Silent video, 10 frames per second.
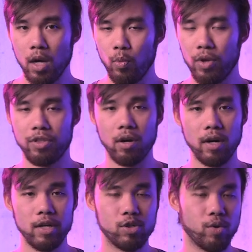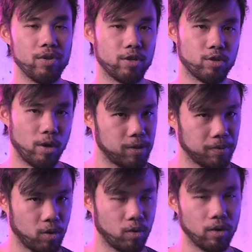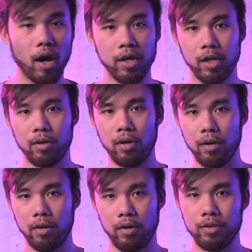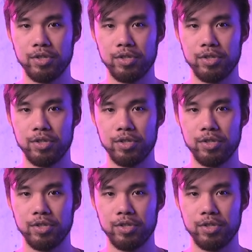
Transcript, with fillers: When Thara had joined the Stormtrooper Corps a year earlier,